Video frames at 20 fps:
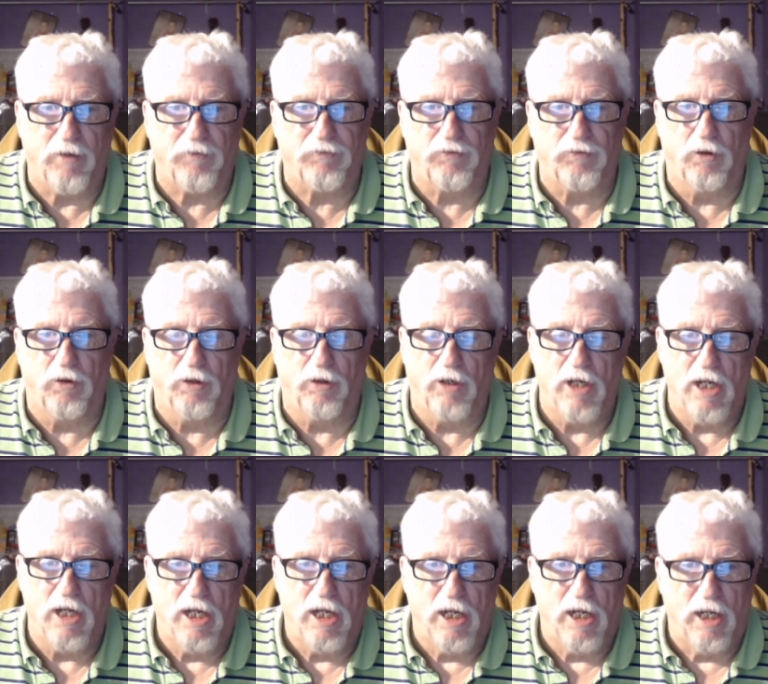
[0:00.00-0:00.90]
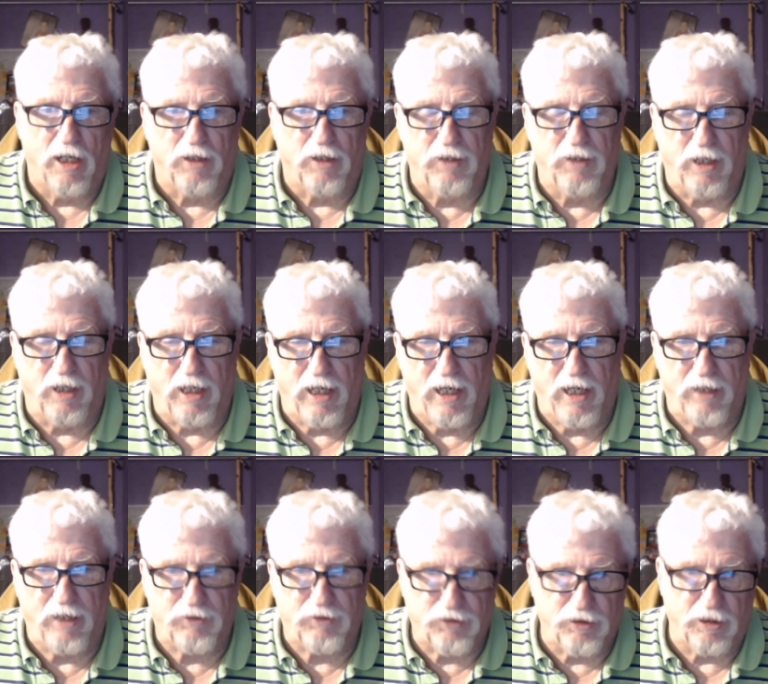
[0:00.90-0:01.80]
for the
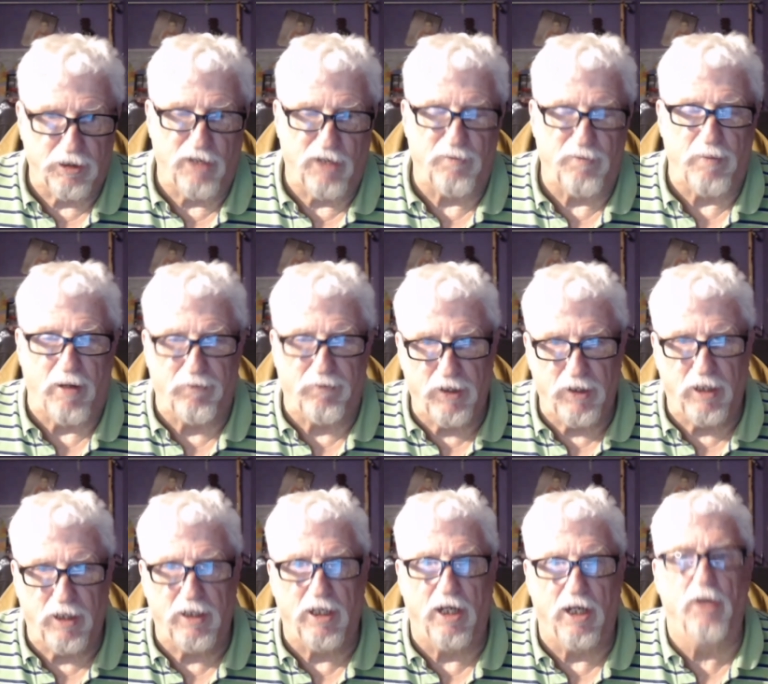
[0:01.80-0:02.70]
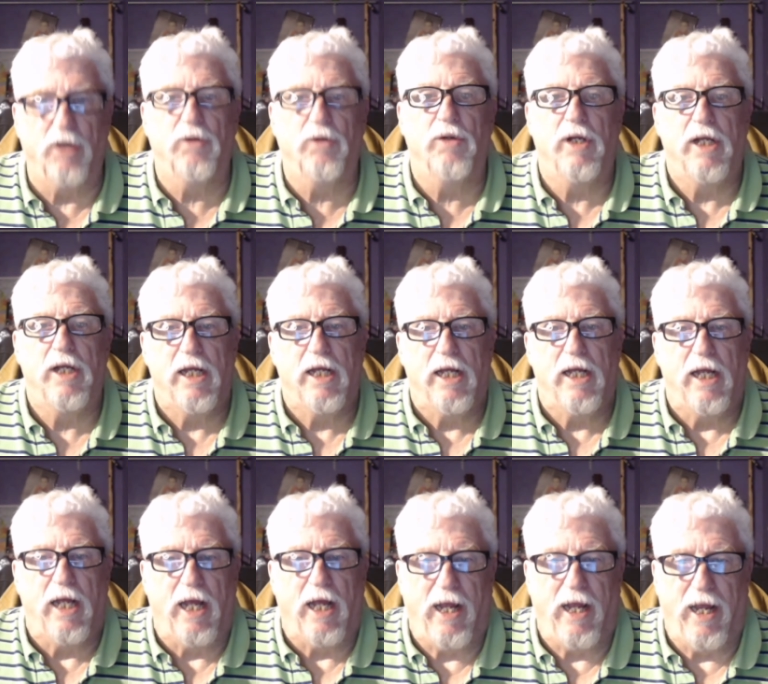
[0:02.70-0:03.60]
exit of my video,
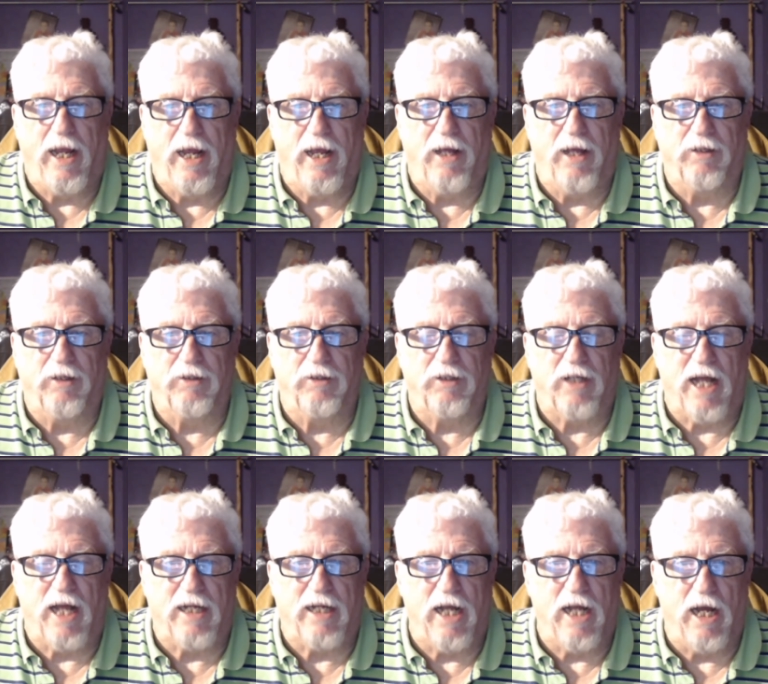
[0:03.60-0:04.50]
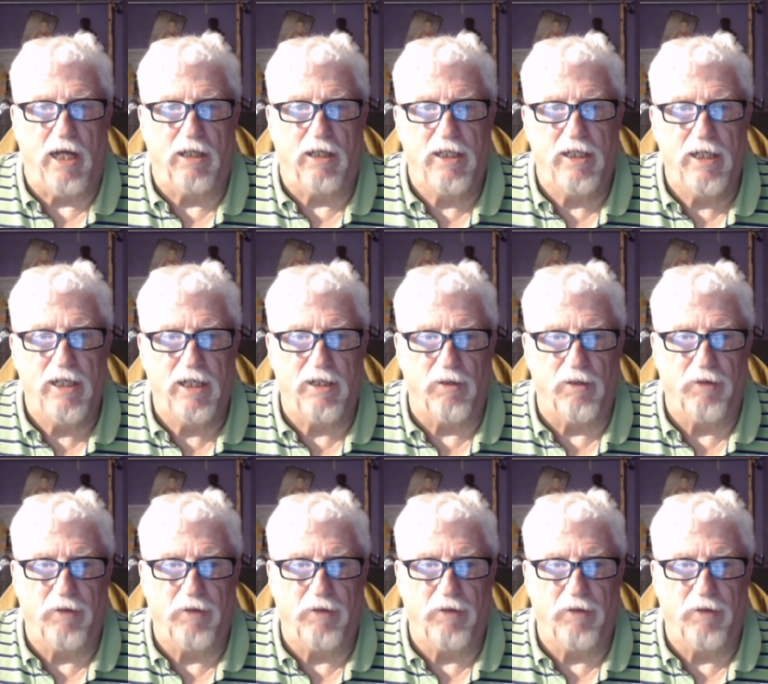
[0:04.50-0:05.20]
and I got hit on